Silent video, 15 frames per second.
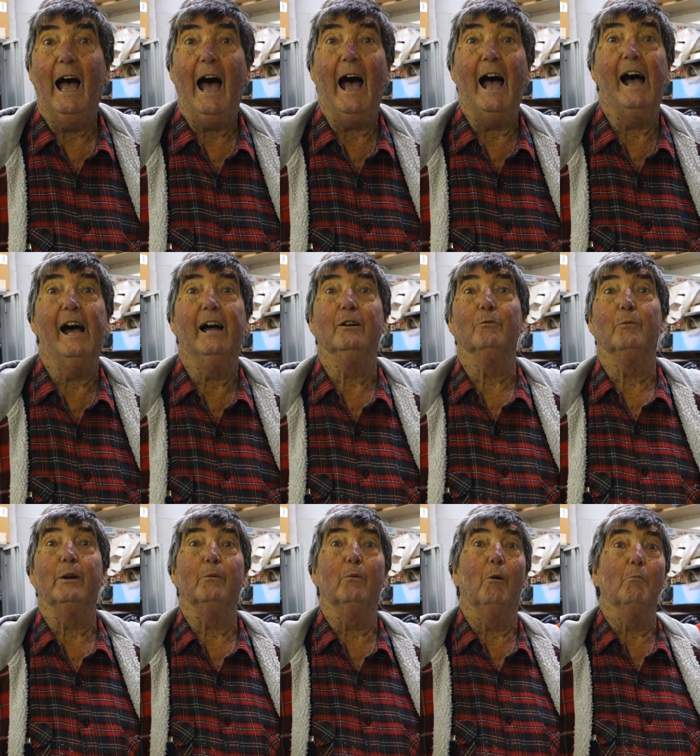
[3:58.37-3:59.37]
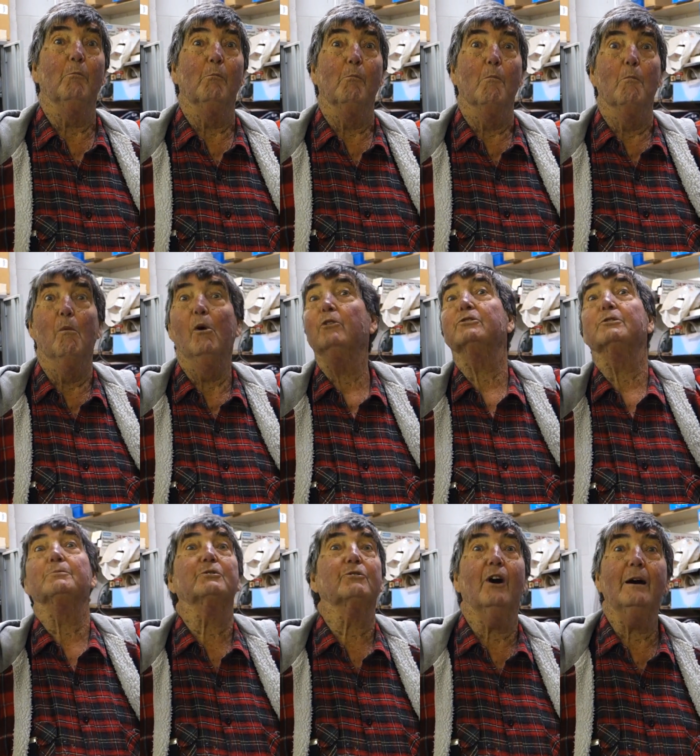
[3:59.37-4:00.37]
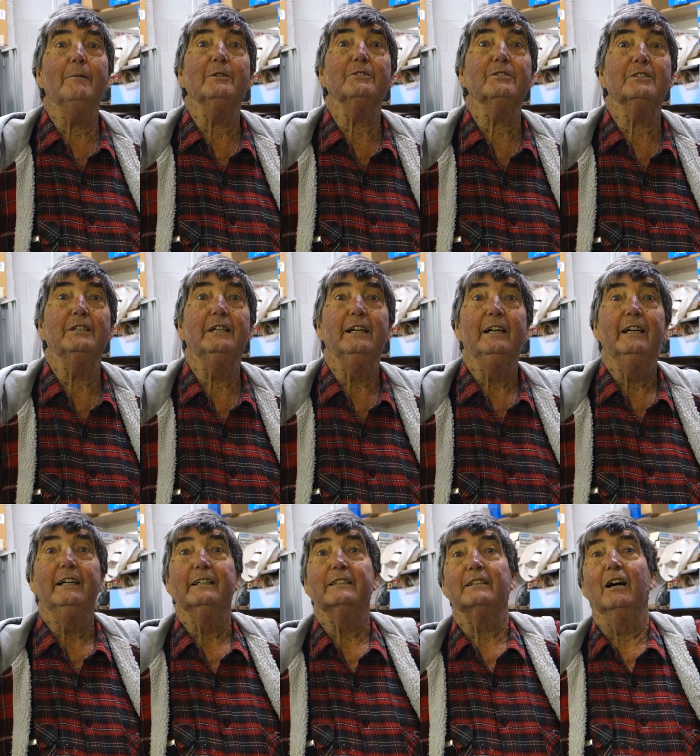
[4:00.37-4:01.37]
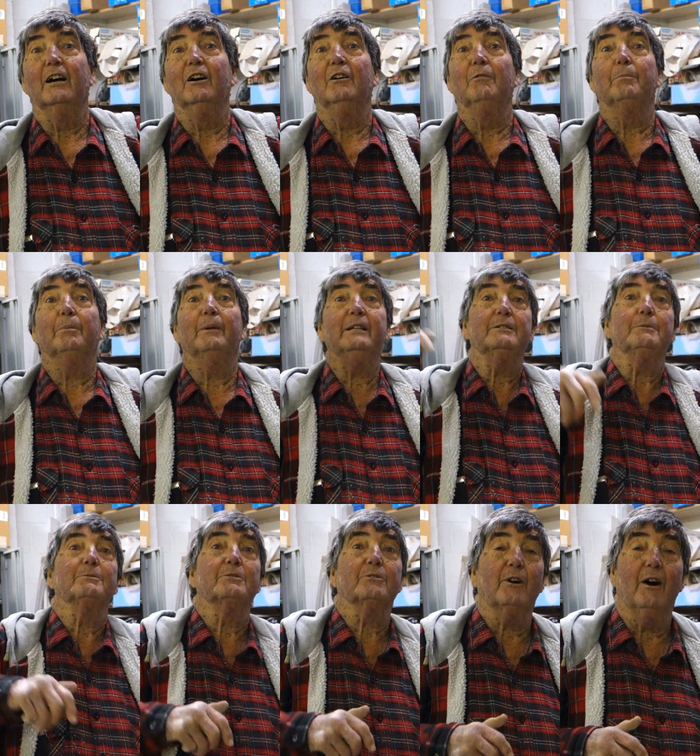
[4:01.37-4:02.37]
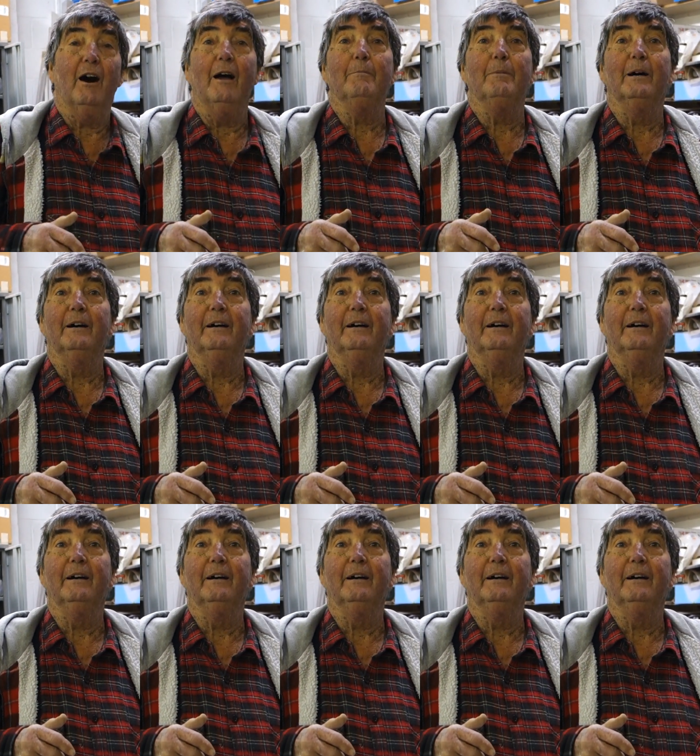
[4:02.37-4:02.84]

and we want more subscribers, so please subscribe.